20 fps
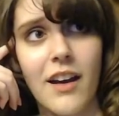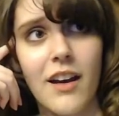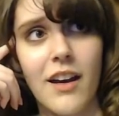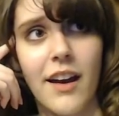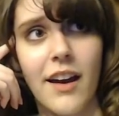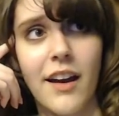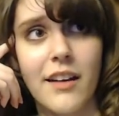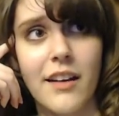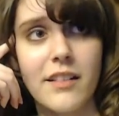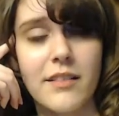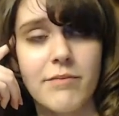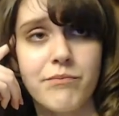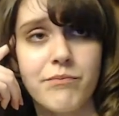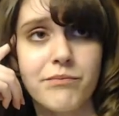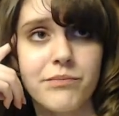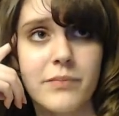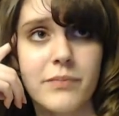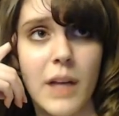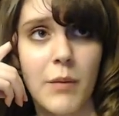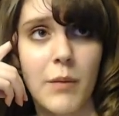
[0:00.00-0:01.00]
And
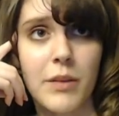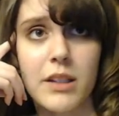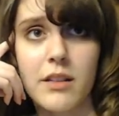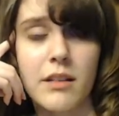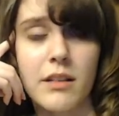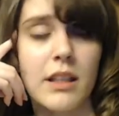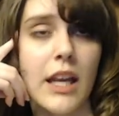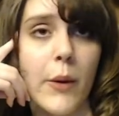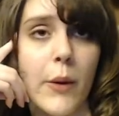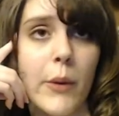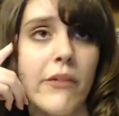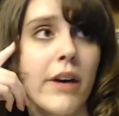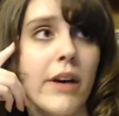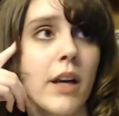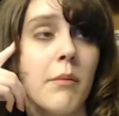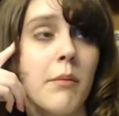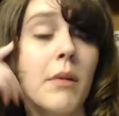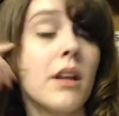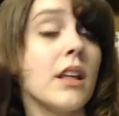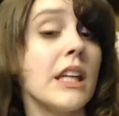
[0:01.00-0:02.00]
obviously now we've got
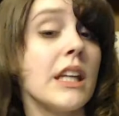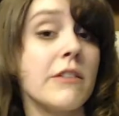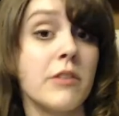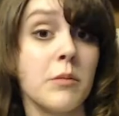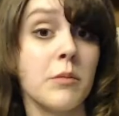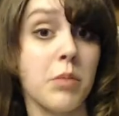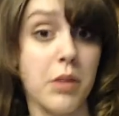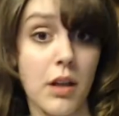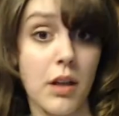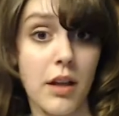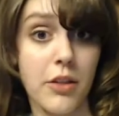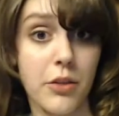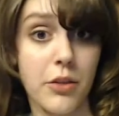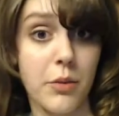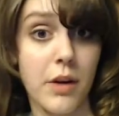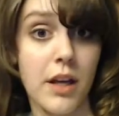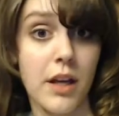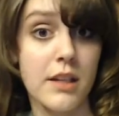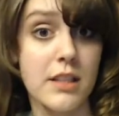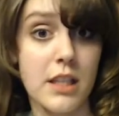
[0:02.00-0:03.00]
a million different plot
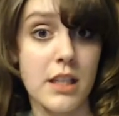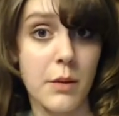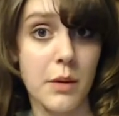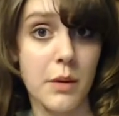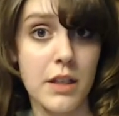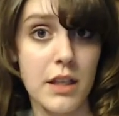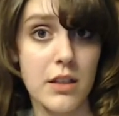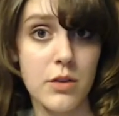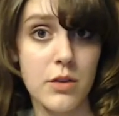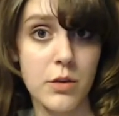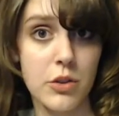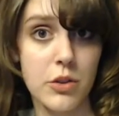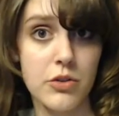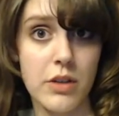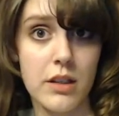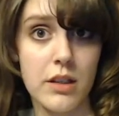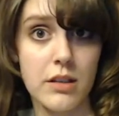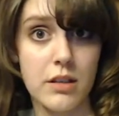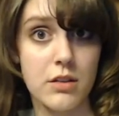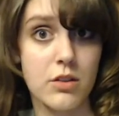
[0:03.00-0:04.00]
threads that we need to
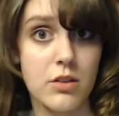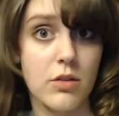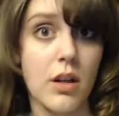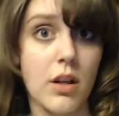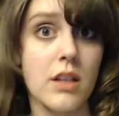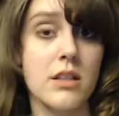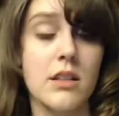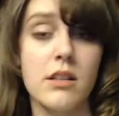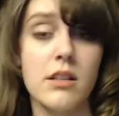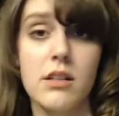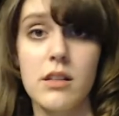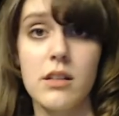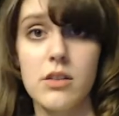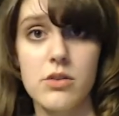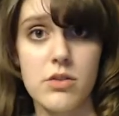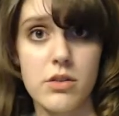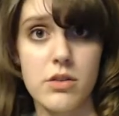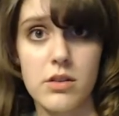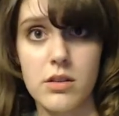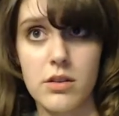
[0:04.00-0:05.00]
address that Sorachi has
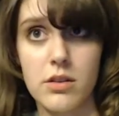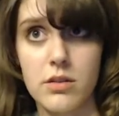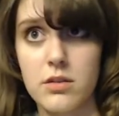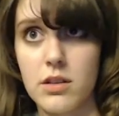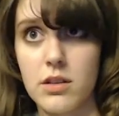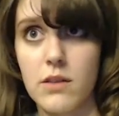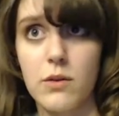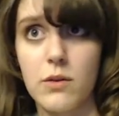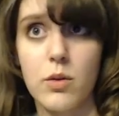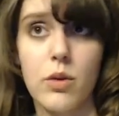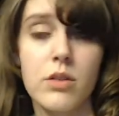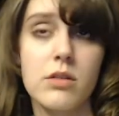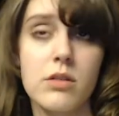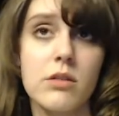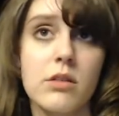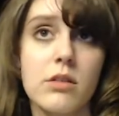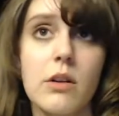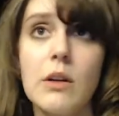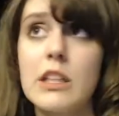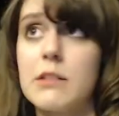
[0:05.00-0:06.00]
introduced, and of course
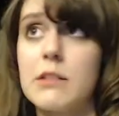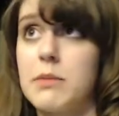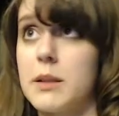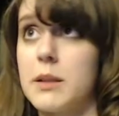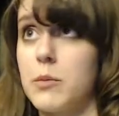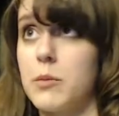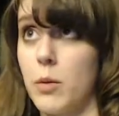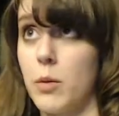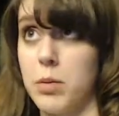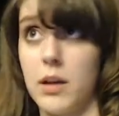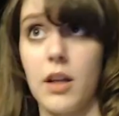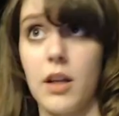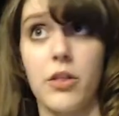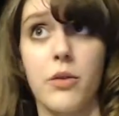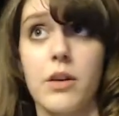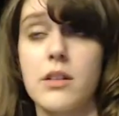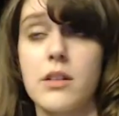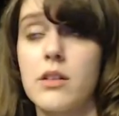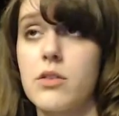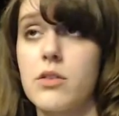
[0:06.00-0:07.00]
there's going to be more plot
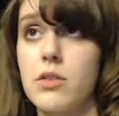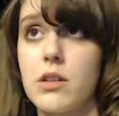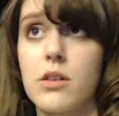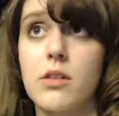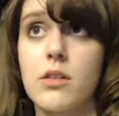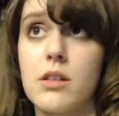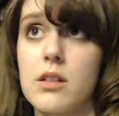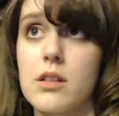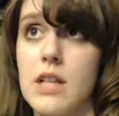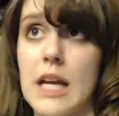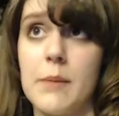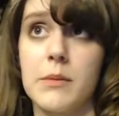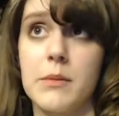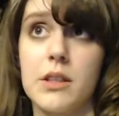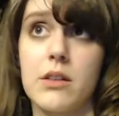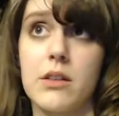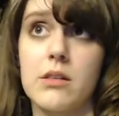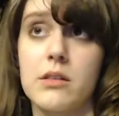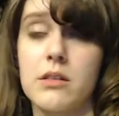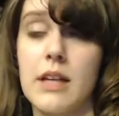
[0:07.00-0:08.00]
threads introduced as
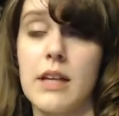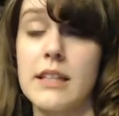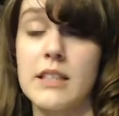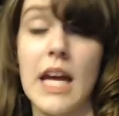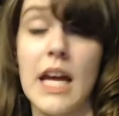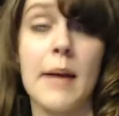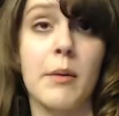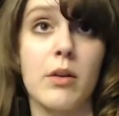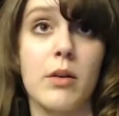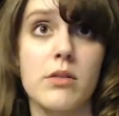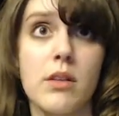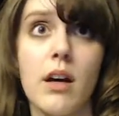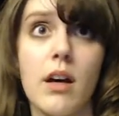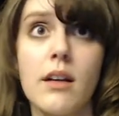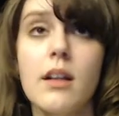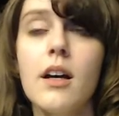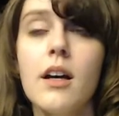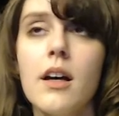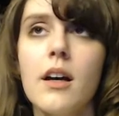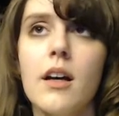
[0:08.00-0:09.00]
time goes
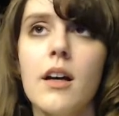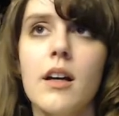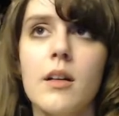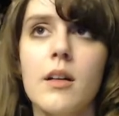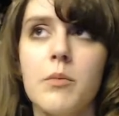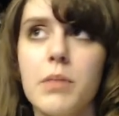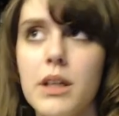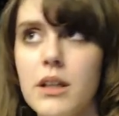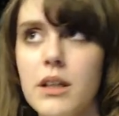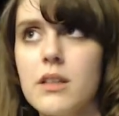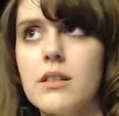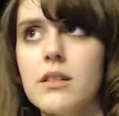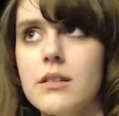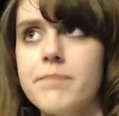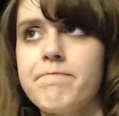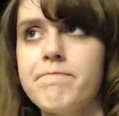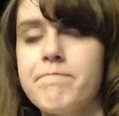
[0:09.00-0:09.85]
on, because